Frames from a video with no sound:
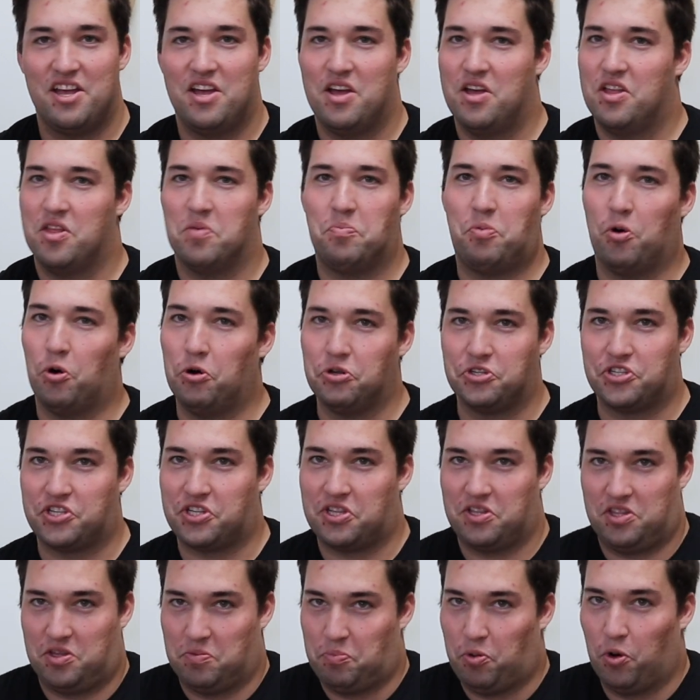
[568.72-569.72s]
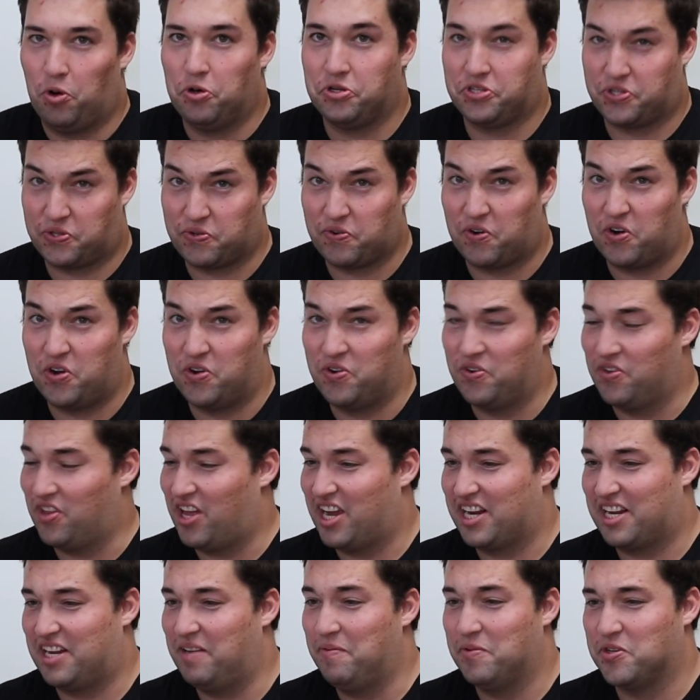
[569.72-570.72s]
The ball's through.
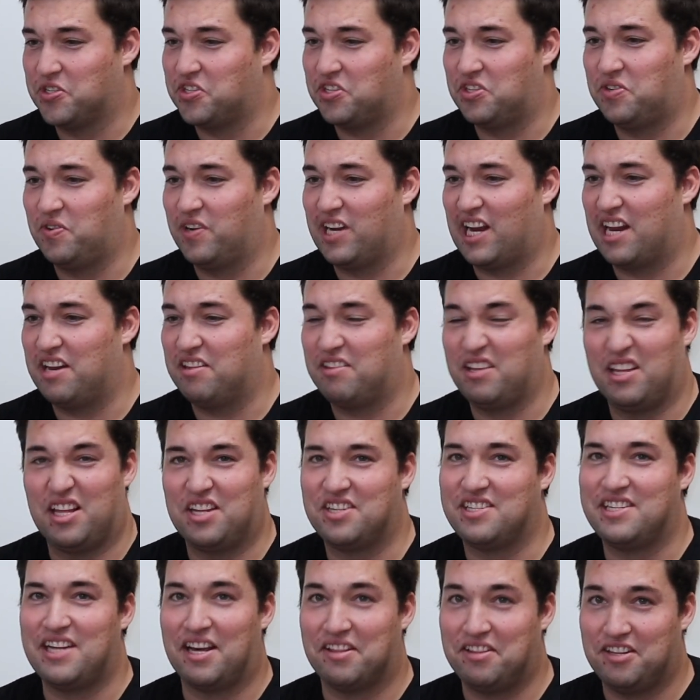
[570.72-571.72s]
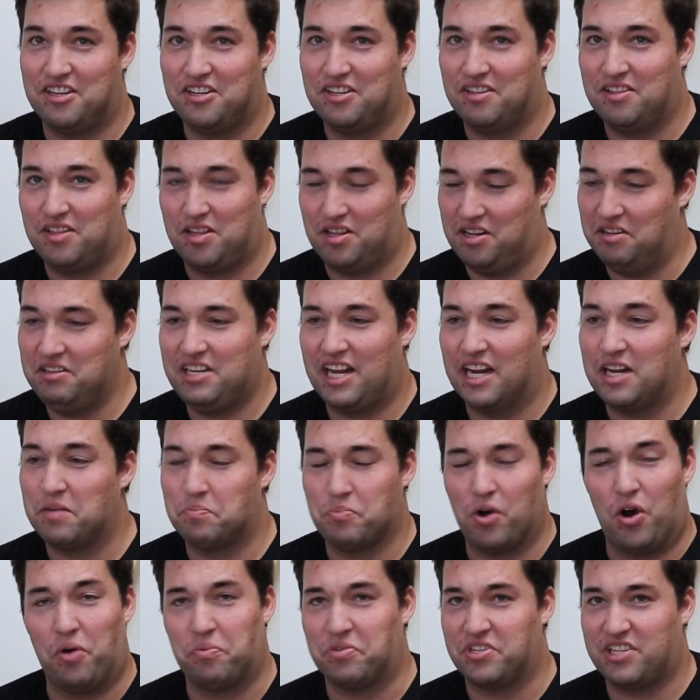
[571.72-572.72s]
Like, he wasn't doing anything. That's nothing. Getting
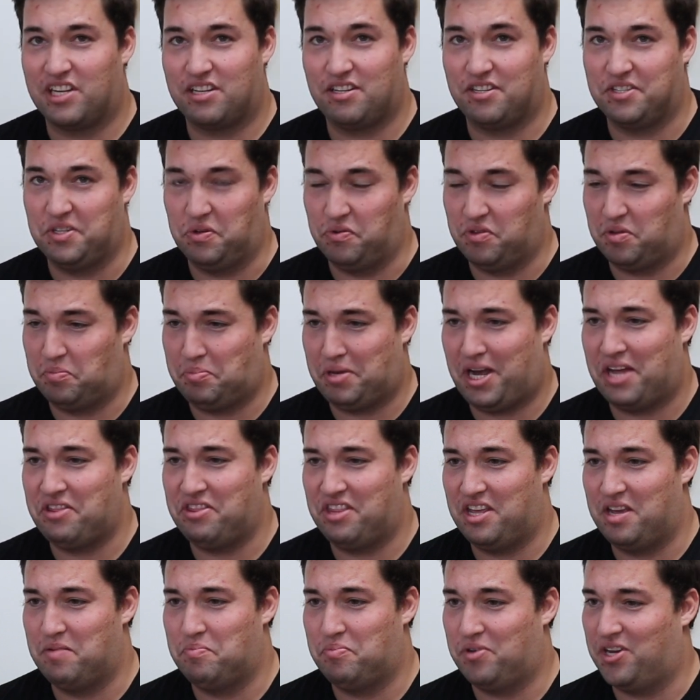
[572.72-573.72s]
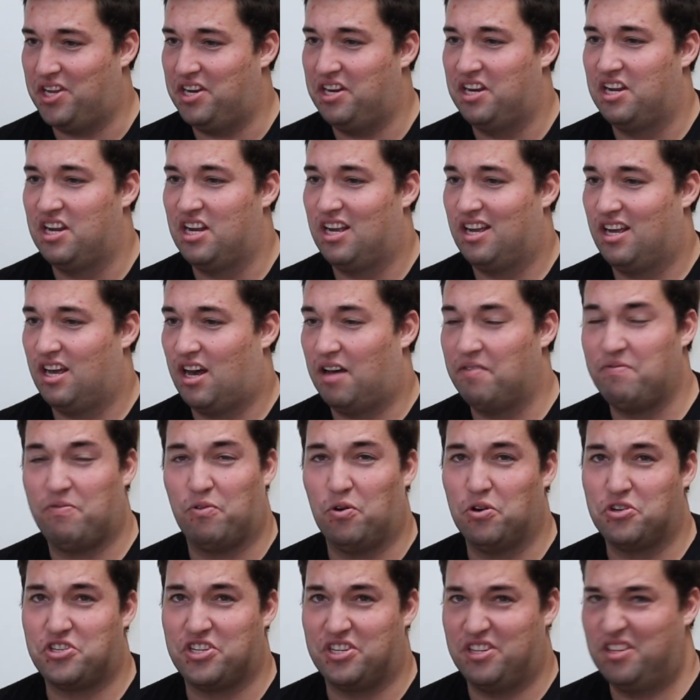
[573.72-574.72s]
bowled has nothing to do with the bat there. But
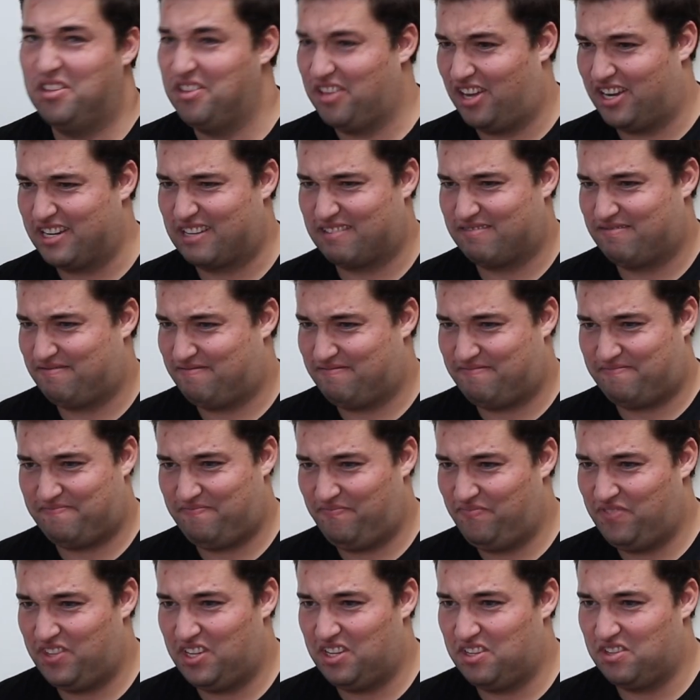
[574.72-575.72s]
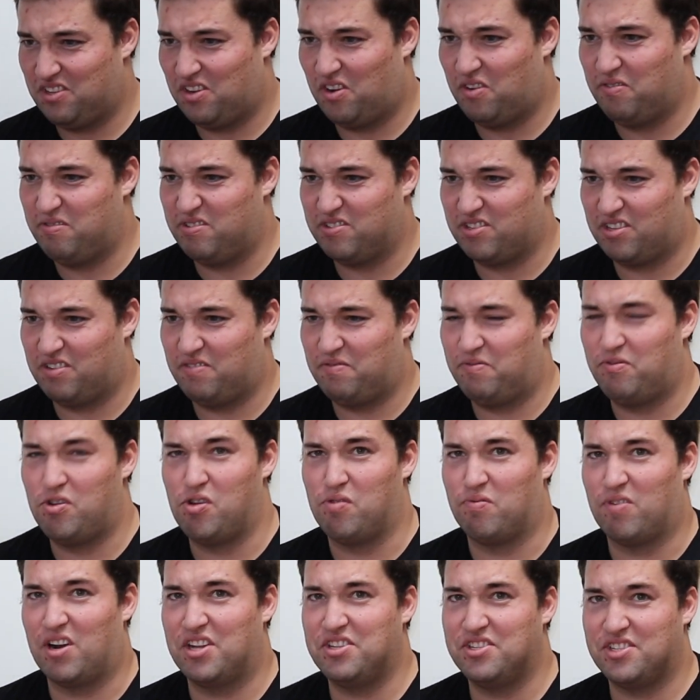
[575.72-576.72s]
unfortunately, like, obviously a few
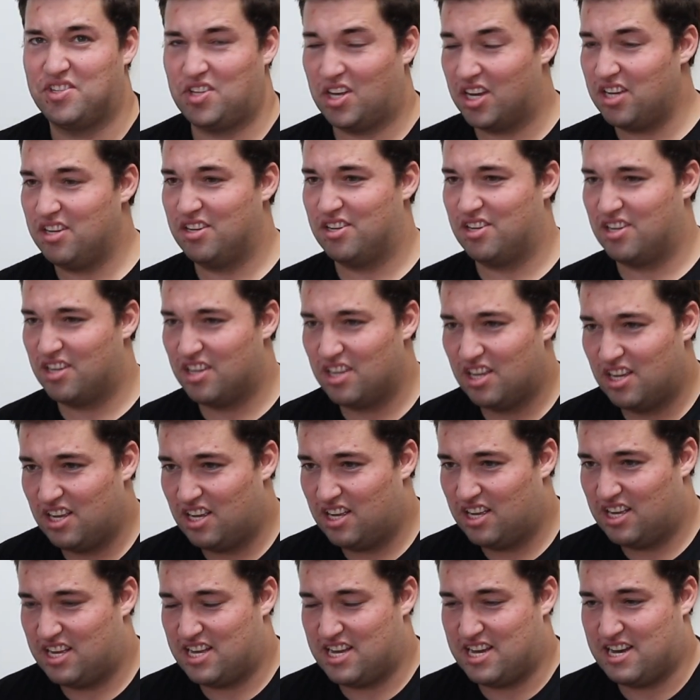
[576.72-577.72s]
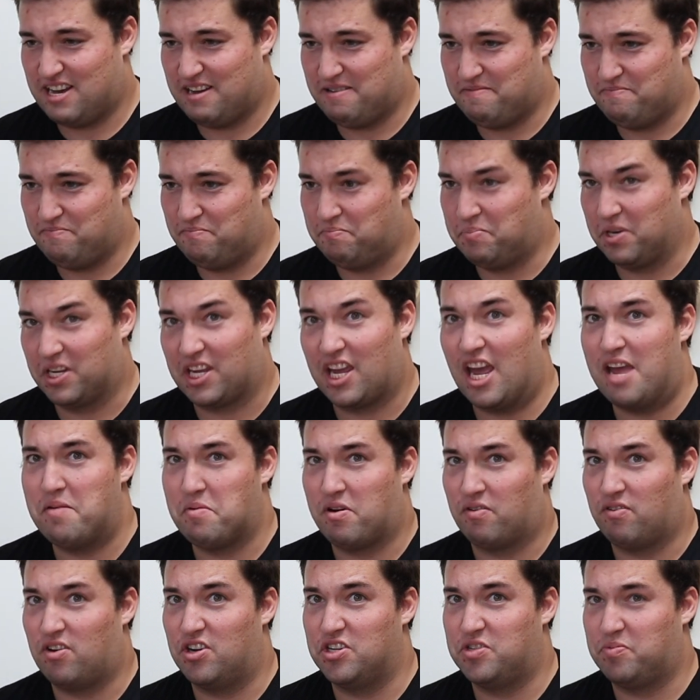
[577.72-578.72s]
runs there. But
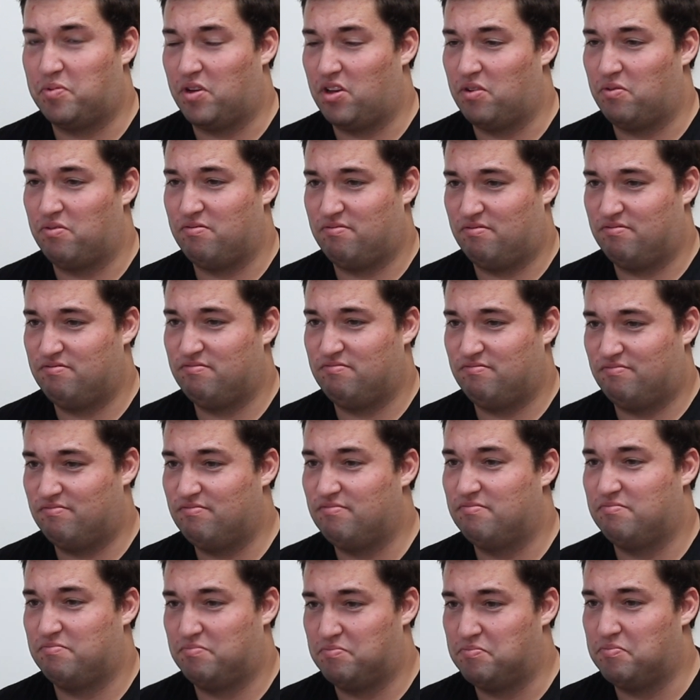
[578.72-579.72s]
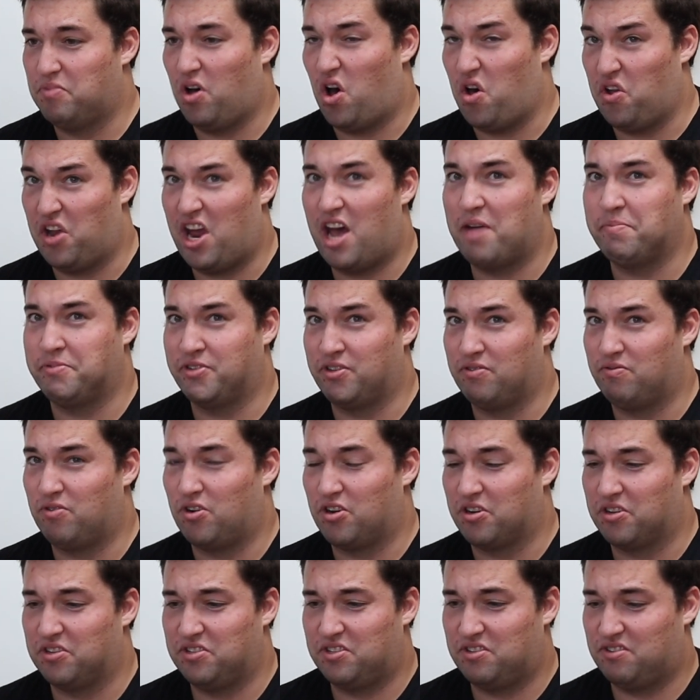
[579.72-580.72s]
Kemar Roach bowling absolute
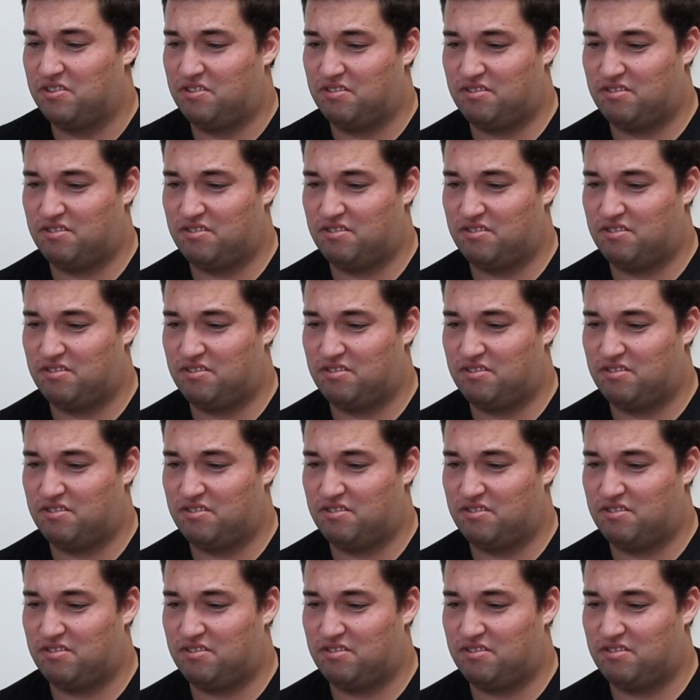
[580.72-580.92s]
rockets.